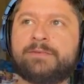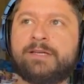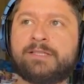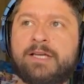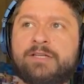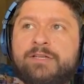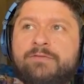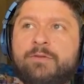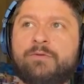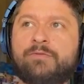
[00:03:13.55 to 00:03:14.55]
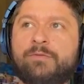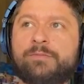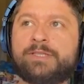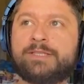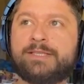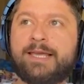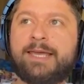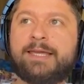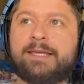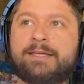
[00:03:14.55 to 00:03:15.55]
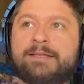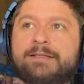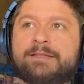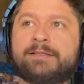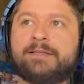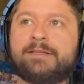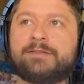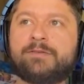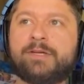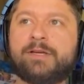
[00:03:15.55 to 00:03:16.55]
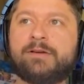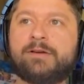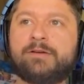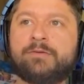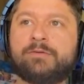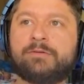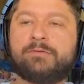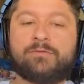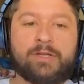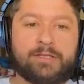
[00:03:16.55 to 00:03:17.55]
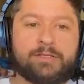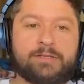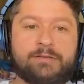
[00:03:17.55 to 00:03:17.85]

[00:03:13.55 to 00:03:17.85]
transaction flow from business A that is running on one